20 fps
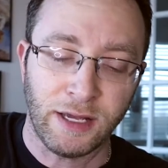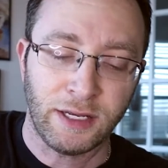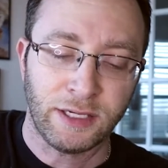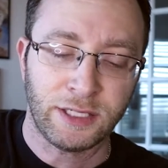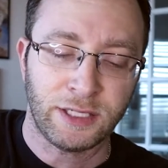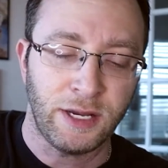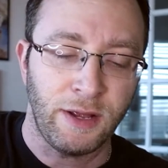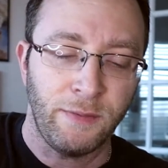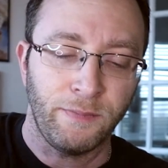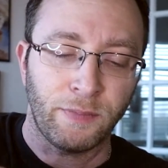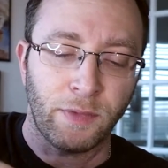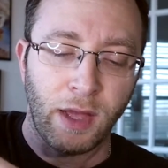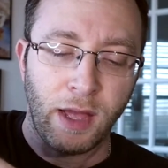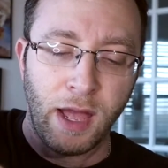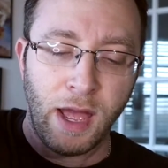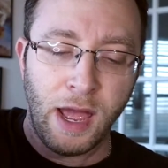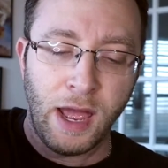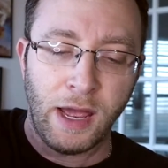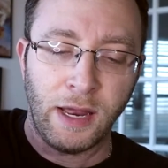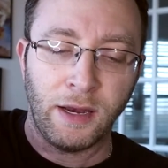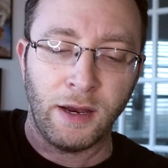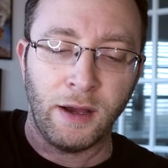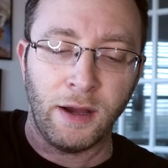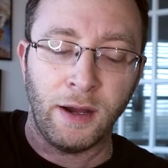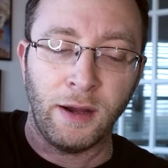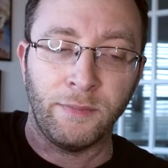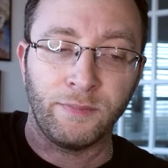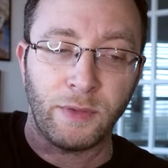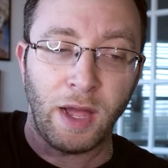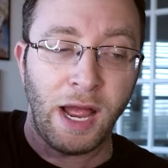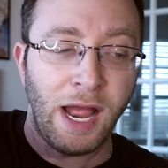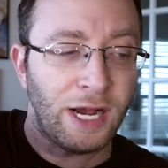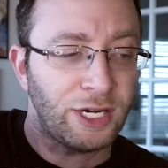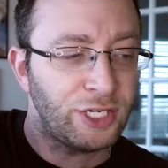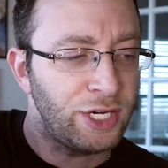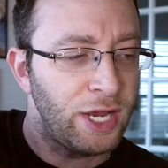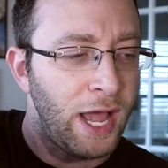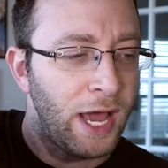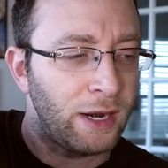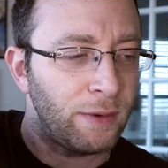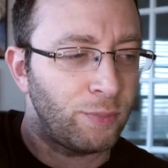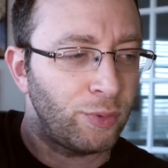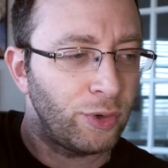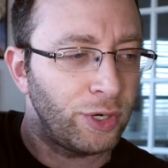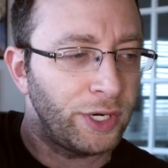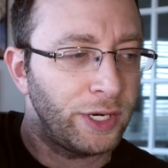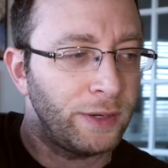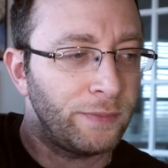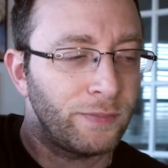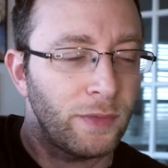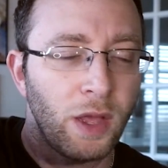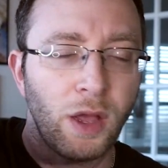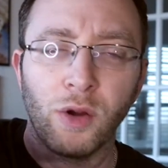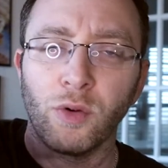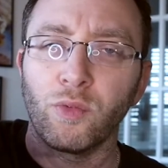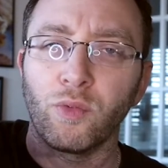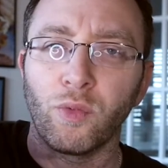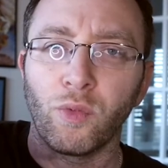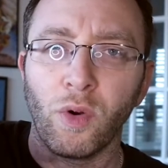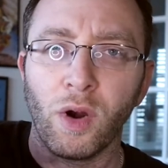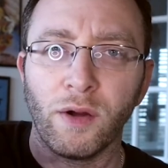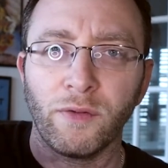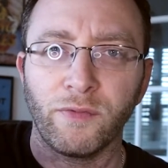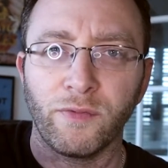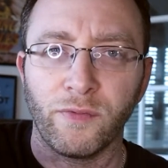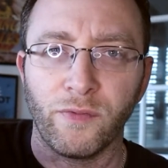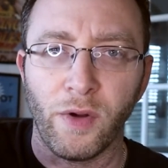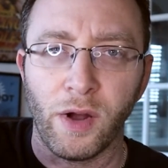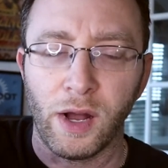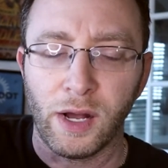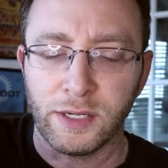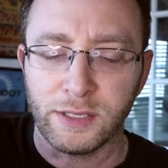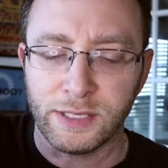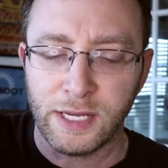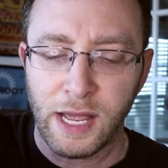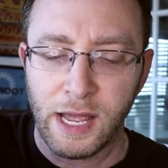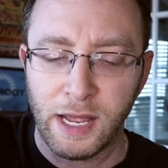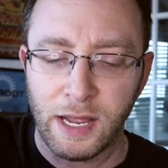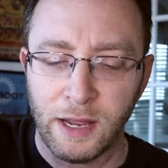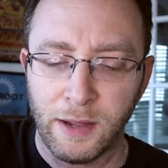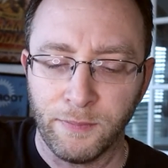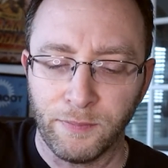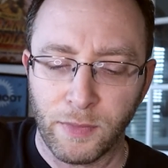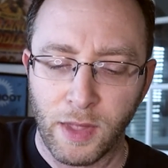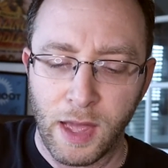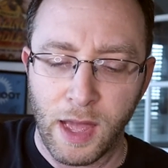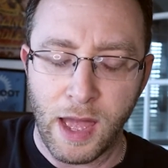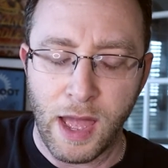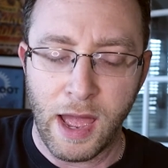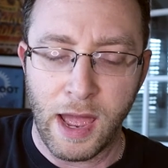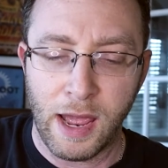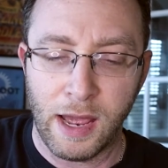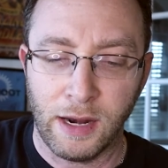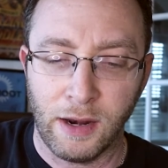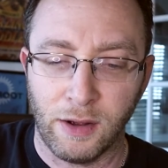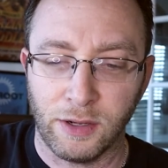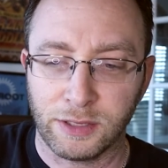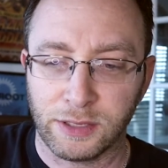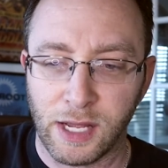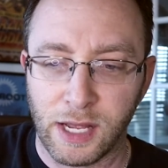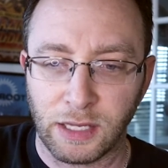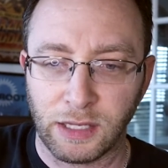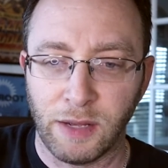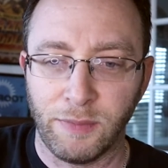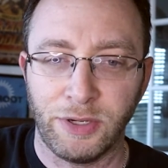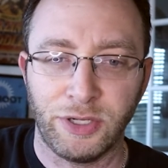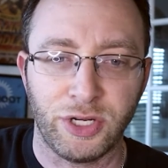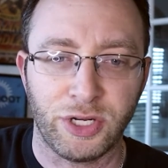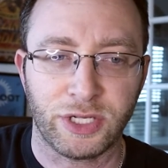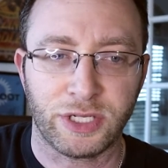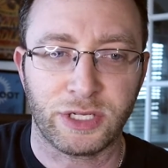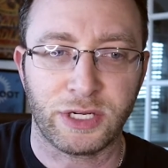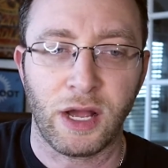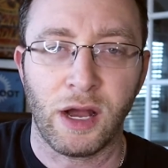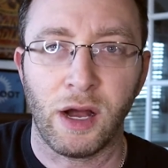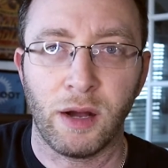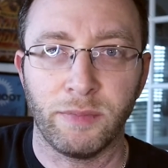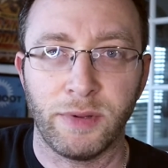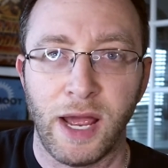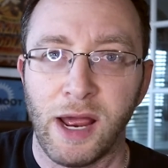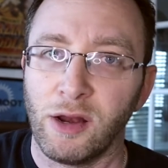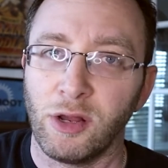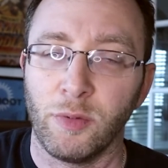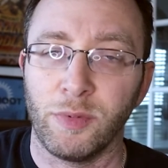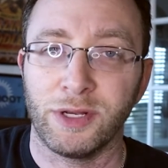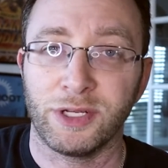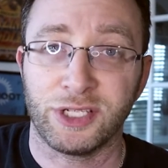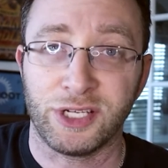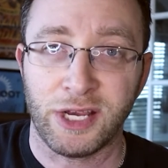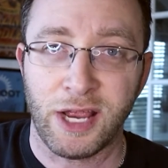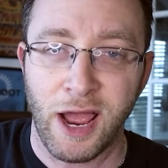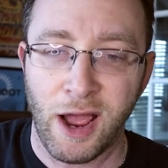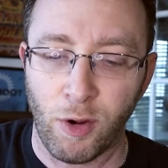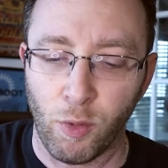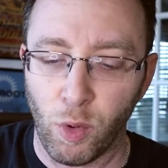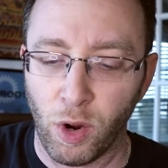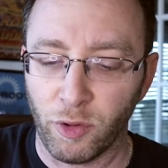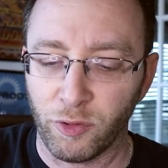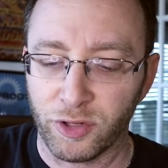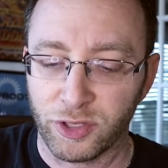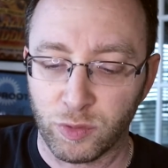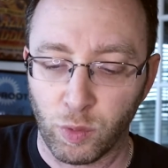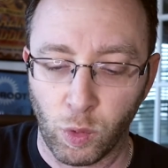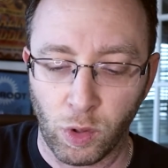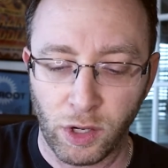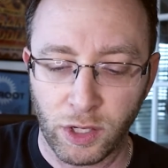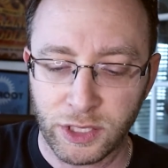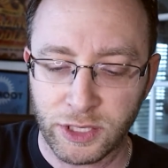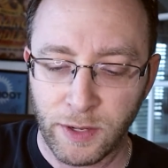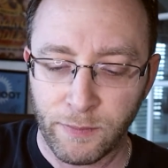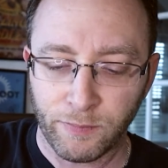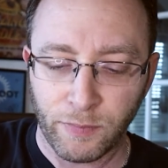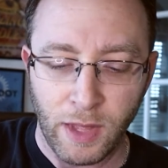this and um, I actually had a pretty rough uh, day and I was like, let me just calm down a little bit, see how well this works.